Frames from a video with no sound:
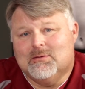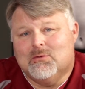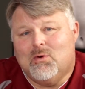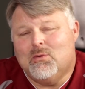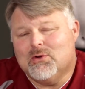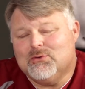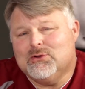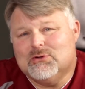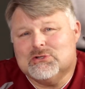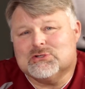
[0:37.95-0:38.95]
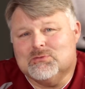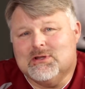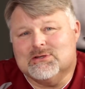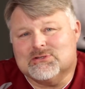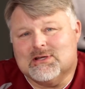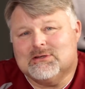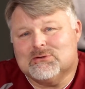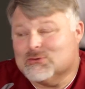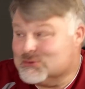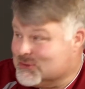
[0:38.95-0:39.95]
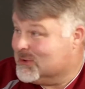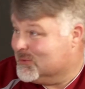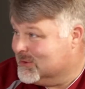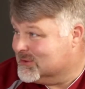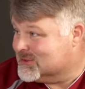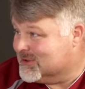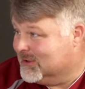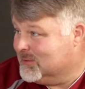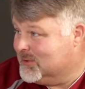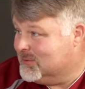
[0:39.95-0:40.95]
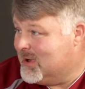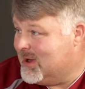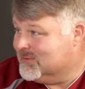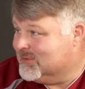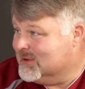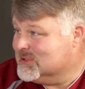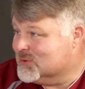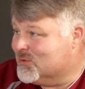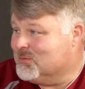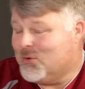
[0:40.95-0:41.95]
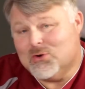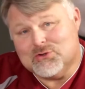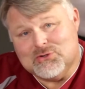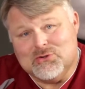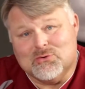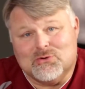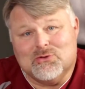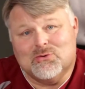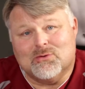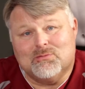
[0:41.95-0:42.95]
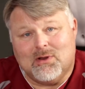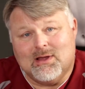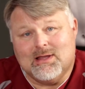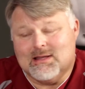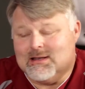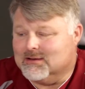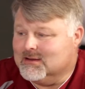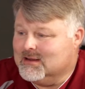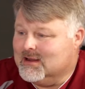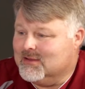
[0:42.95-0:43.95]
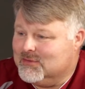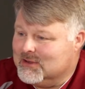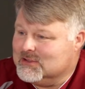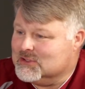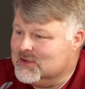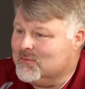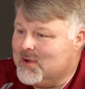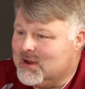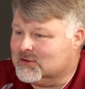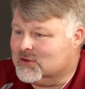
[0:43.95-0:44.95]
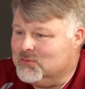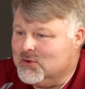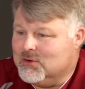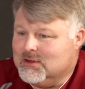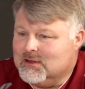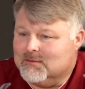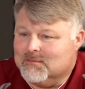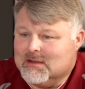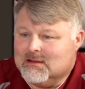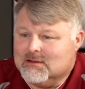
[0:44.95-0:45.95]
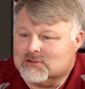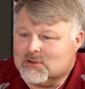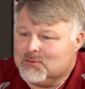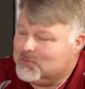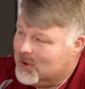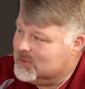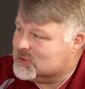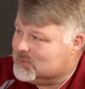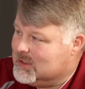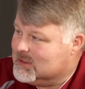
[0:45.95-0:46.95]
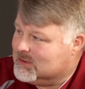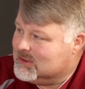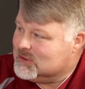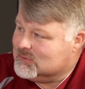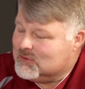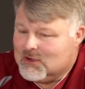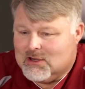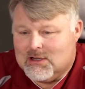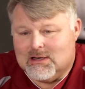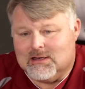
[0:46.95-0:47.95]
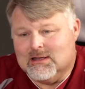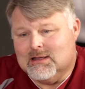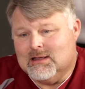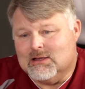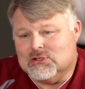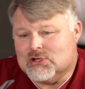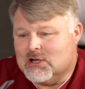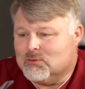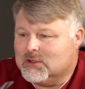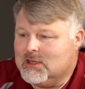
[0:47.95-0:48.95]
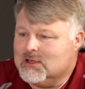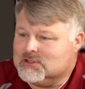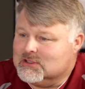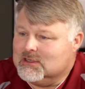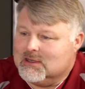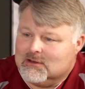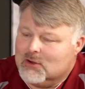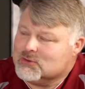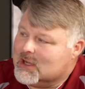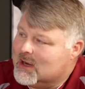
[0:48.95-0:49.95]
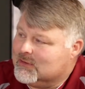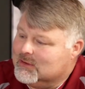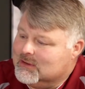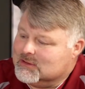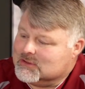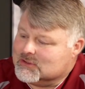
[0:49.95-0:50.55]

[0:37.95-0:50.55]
But what we're going to do in just a minute is Santo's going to share with us a little bit about things that were important to you when you were playing and things giving back to the community and some of the public speaking things you've done and sharing with kids and those kind of things.